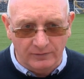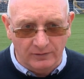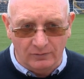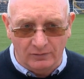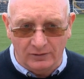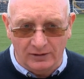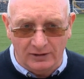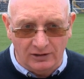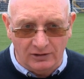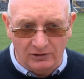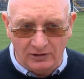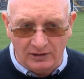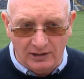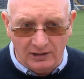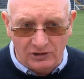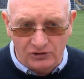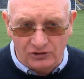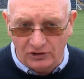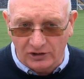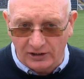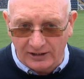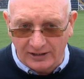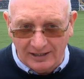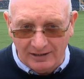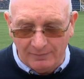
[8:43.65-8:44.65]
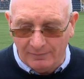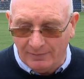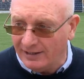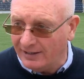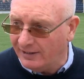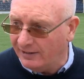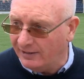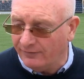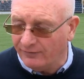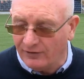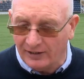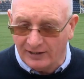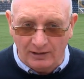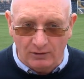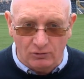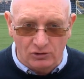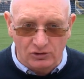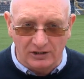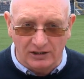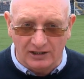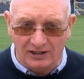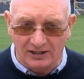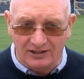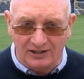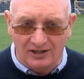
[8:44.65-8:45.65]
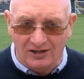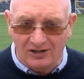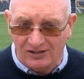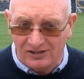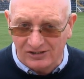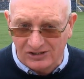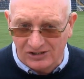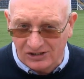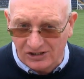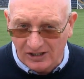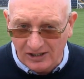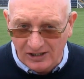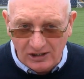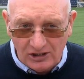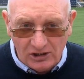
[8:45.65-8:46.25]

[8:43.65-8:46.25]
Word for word: with regards to the kit man and everything else that he does.